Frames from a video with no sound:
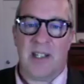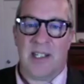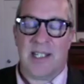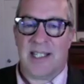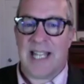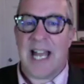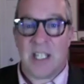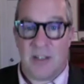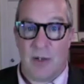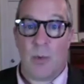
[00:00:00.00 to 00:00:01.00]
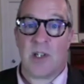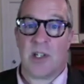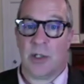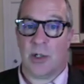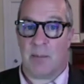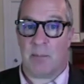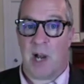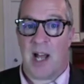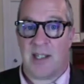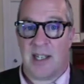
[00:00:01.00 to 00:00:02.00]
the success of it was the learning
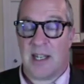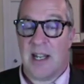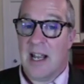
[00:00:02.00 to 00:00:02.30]
process.